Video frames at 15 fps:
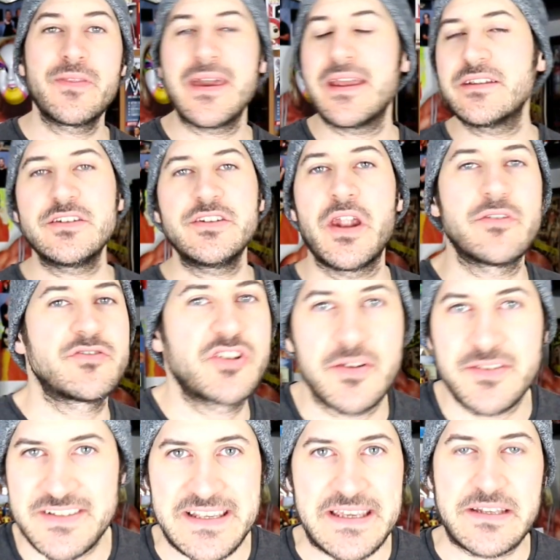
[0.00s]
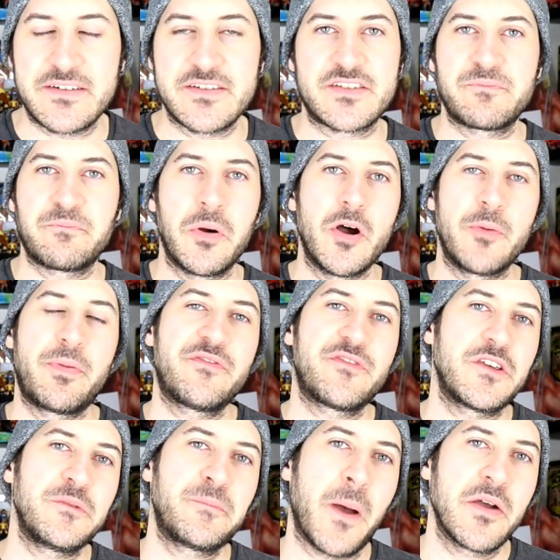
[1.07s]
then, you know, John Cena's put up a
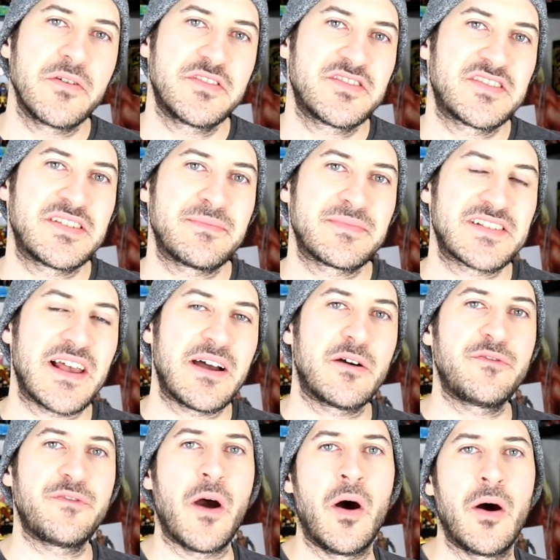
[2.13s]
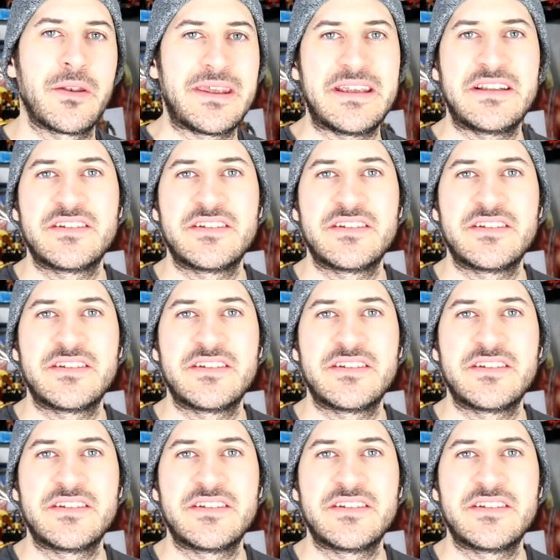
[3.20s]
few posts himself on